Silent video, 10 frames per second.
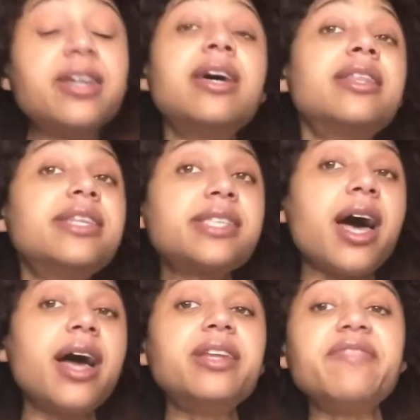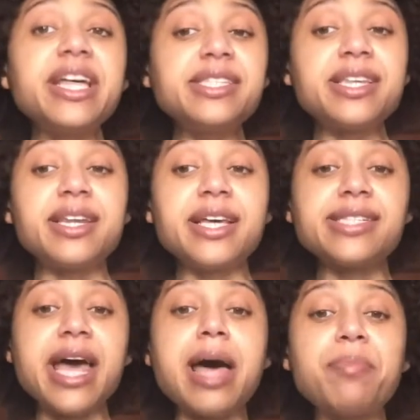this kind of incident has
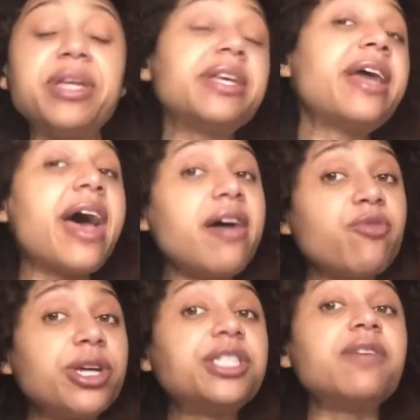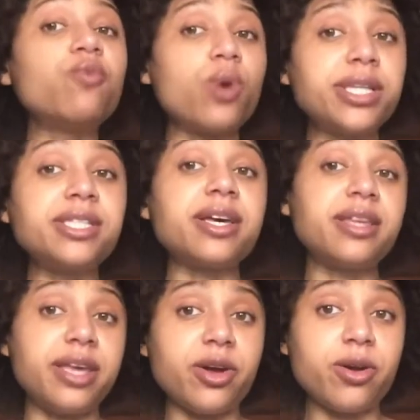happened an average of once a
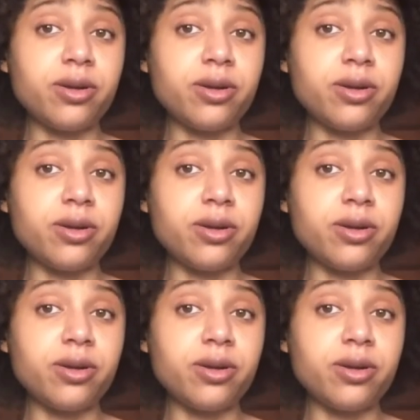year.